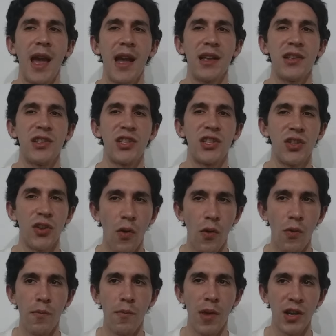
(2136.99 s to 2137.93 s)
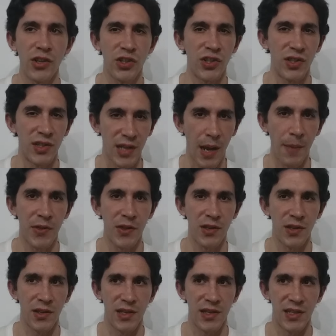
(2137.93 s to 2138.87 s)
adds so much
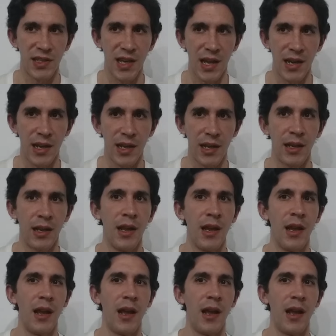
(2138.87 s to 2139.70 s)
depth to the setting